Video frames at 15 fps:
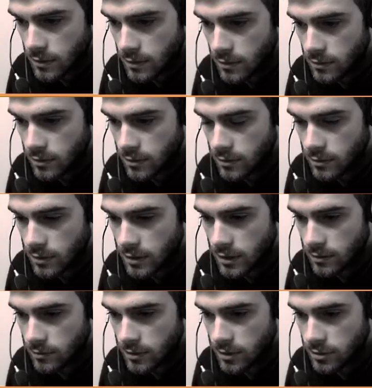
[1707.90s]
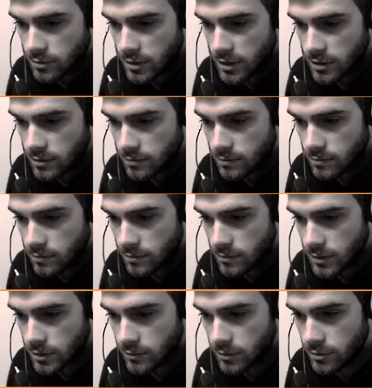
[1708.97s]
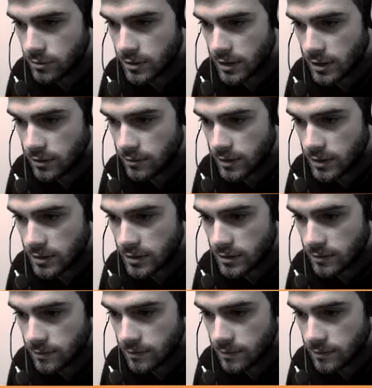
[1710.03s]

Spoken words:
Oh no, I didn't want to trade, but we'll do it anyways.